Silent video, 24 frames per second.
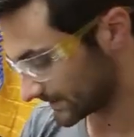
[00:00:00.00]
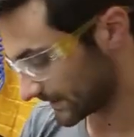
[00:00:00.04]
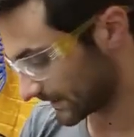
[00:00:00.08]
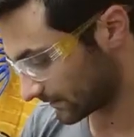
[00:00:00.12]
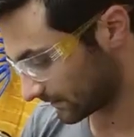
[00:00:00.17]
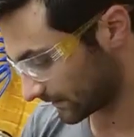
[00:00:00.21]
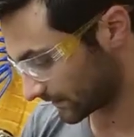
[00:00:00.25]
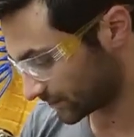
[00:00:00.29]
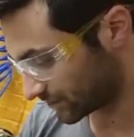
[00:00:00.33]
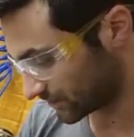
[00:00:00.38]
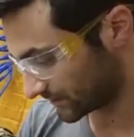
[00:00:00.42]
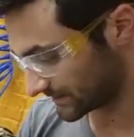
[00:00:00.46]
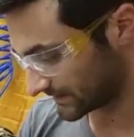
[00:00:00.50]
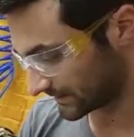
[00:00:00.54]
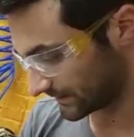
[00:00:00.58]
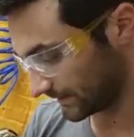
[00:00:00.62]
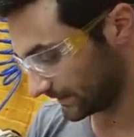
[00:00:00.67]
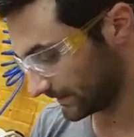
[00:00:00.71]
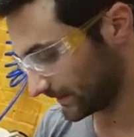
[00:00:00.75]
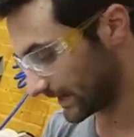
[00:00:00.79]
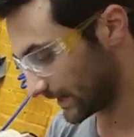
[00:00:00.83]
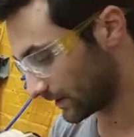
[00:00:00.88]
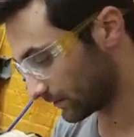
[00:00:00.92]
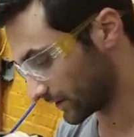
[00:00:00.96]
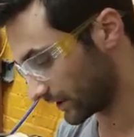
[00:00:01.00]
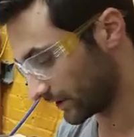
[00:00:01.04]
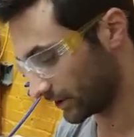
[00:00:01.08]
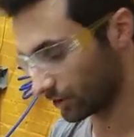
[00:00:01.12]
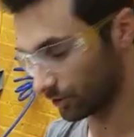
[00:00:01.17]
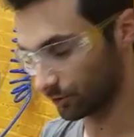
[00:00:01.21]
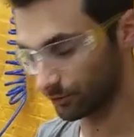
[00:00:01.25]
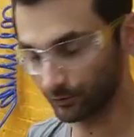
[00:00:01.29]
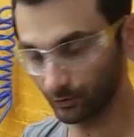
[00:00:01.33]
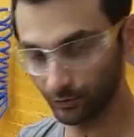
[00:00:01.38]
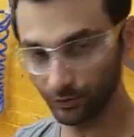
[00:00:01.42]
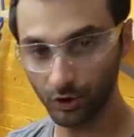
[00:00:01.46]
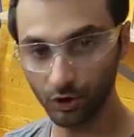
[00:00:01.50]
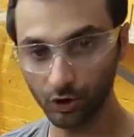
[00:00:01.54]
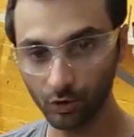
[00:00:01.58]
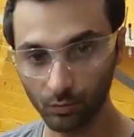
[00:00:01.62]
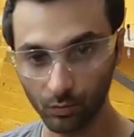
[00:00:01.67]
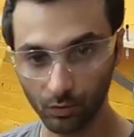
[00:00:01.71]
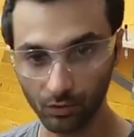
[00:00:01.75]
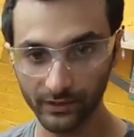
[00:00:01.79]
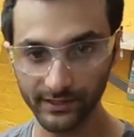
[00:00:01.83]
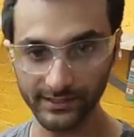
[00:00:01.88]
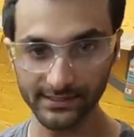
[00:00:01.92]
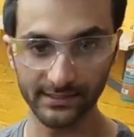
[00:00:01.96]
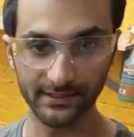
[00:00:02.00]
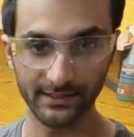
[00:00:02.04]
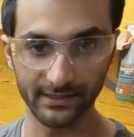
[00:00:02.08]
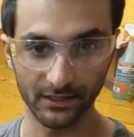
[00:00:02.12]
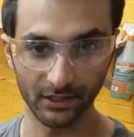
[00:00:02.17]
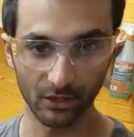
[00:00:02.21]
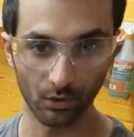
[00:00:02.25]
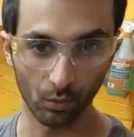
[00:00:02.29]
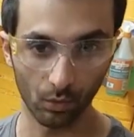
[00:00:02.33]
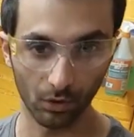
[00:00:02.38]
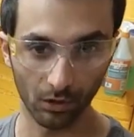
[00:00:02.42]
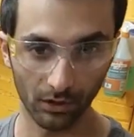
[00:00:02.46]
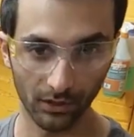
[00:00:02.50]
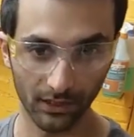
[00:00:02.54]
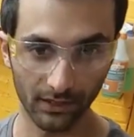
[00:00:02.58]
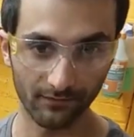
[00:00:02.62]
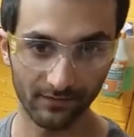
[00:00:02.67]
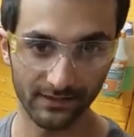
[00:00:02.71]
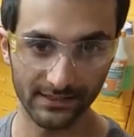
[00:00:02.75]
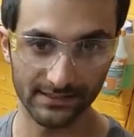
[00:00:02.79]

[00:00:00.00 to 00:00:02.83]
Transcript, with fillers: that electricity now can go through you more easily than the work if